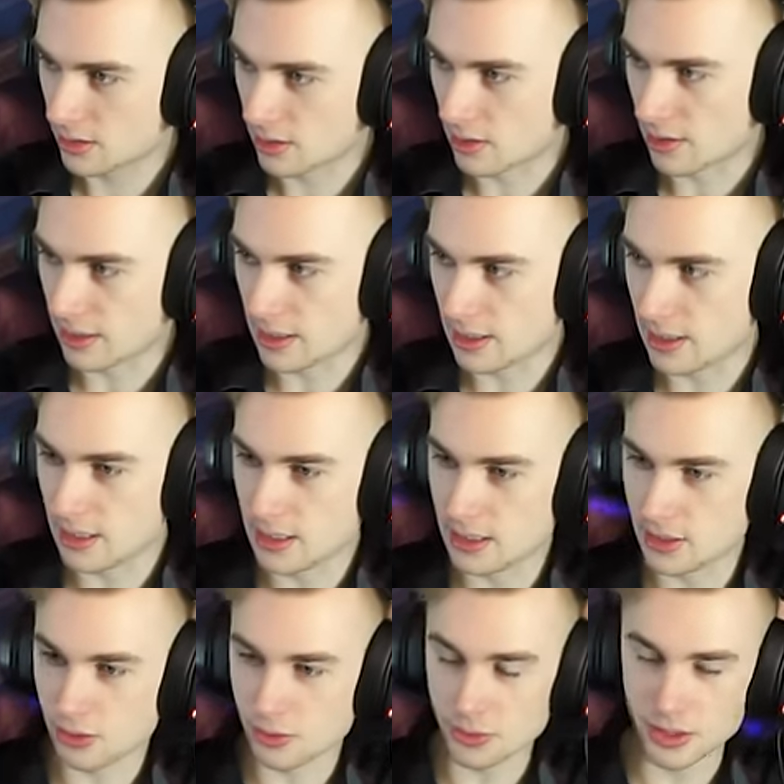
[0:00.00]
on
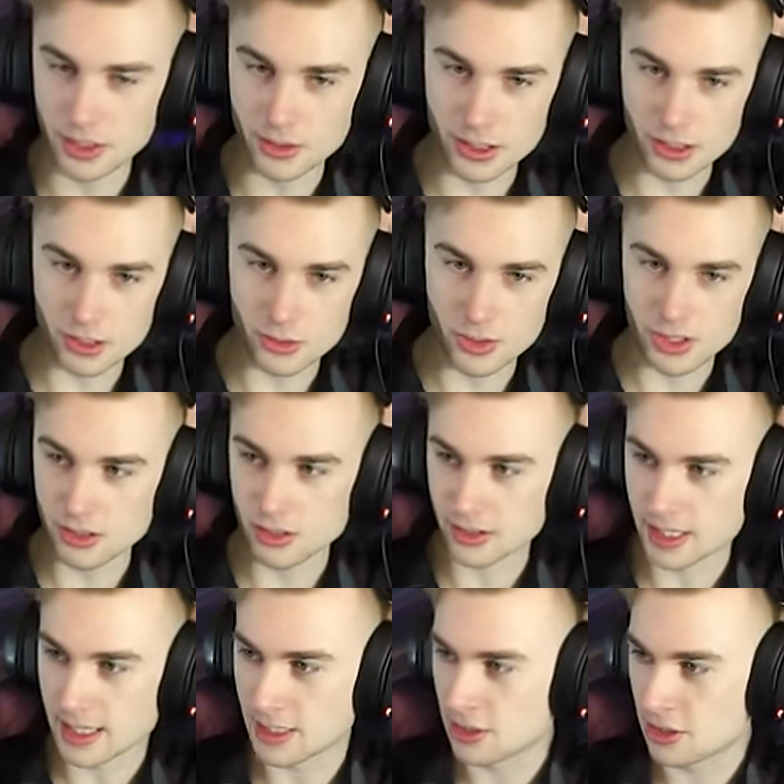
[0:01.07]
these three units, so we still
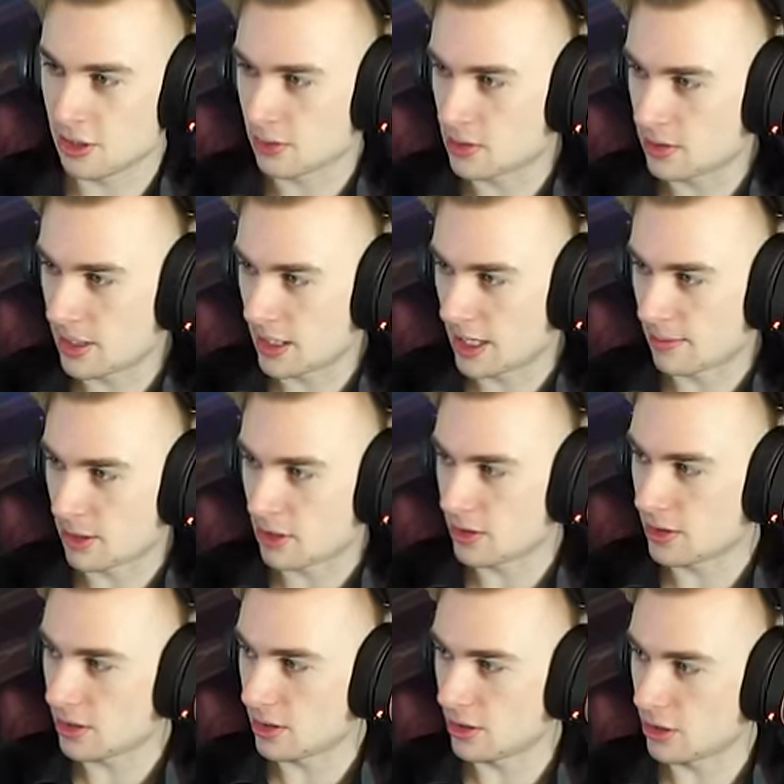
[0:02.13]
take zero damage.
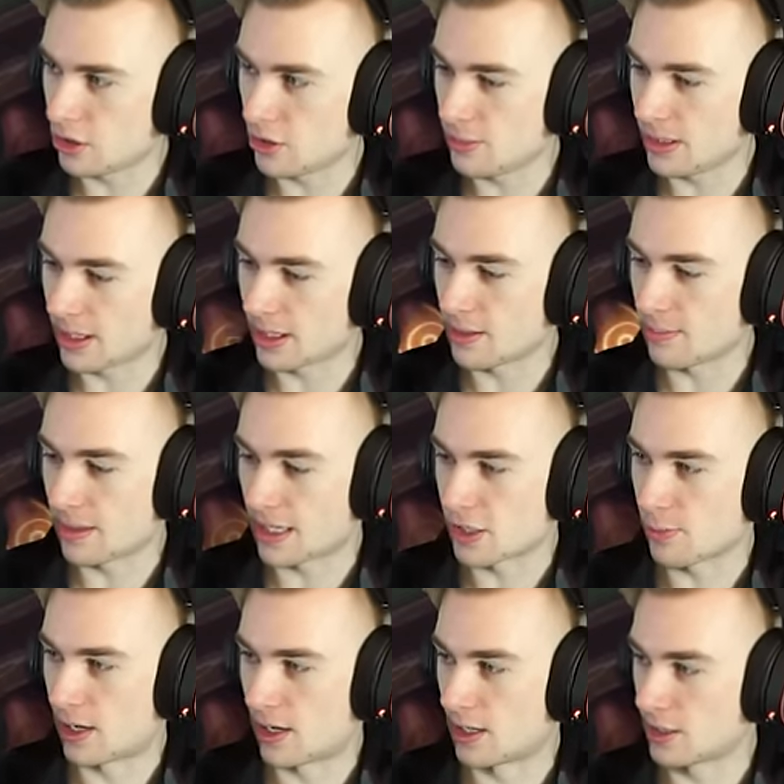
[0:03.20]
This, this should be like the
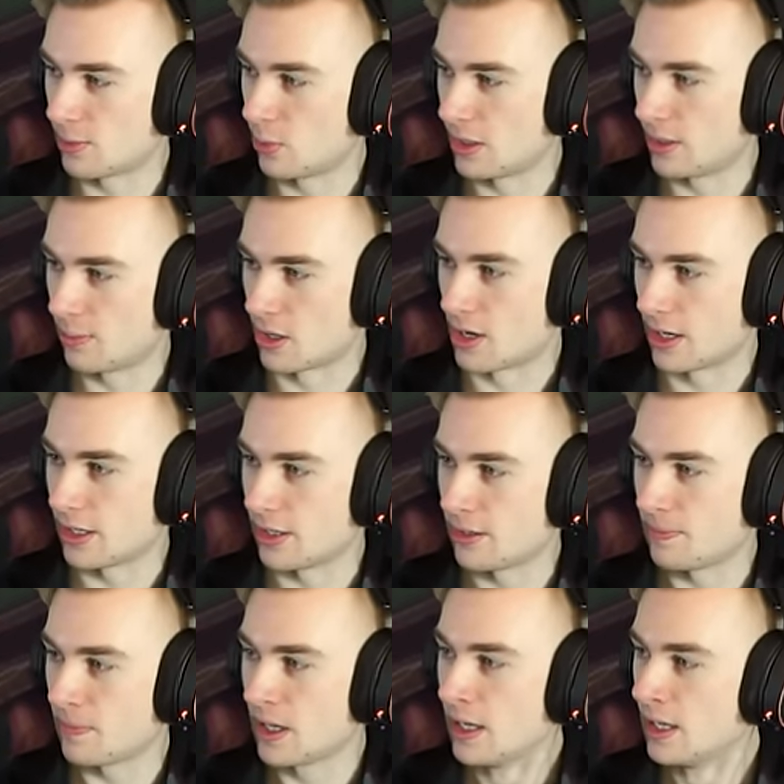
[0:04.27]
best possible way to block here.